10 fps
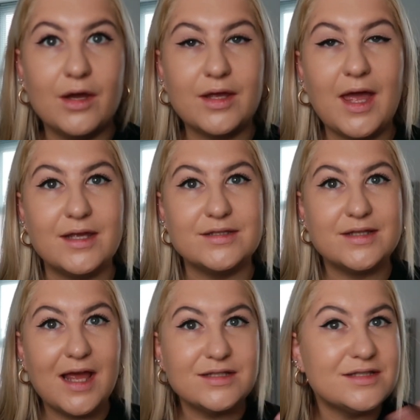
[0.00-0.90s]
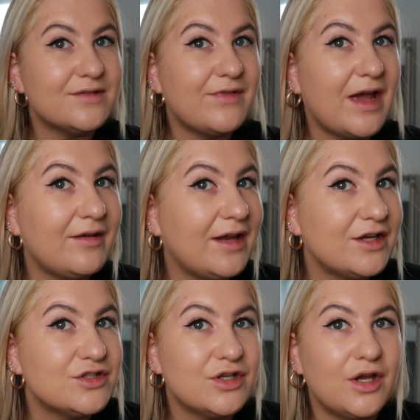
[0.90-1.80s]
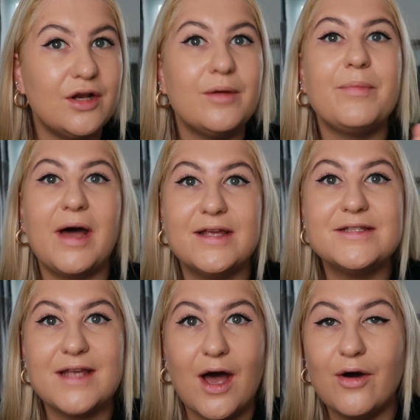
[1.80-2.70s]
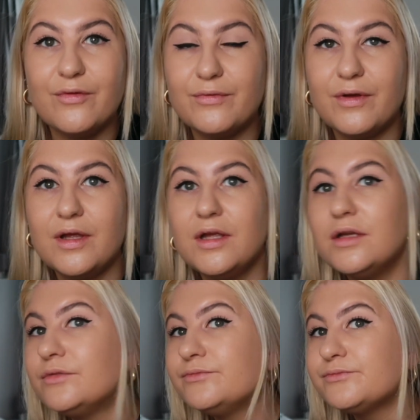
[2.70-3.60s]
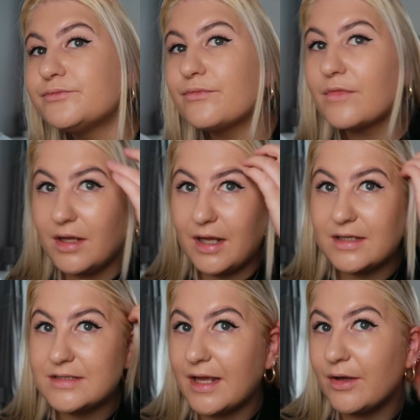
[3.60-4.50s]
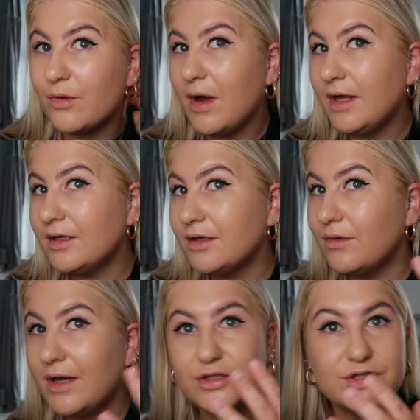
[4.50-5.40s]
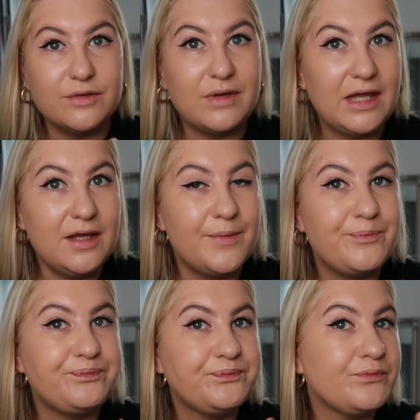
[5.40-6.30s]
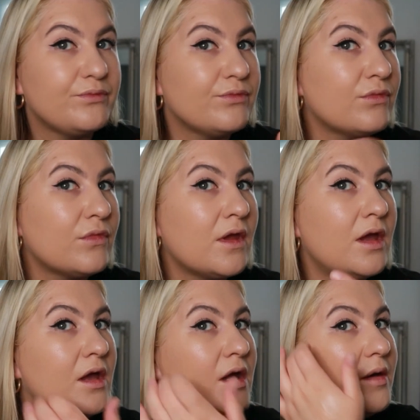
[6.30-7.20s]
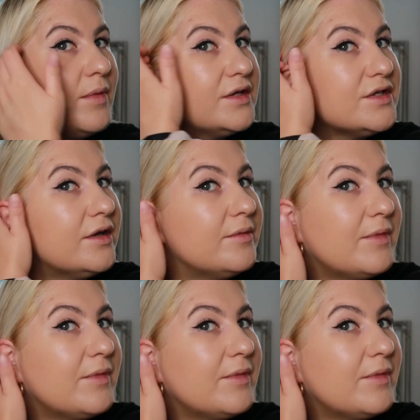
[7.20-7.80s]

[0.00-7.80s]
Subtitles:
Okay, so that's the foundation by itself. And like I say, quite dewy. I don't know,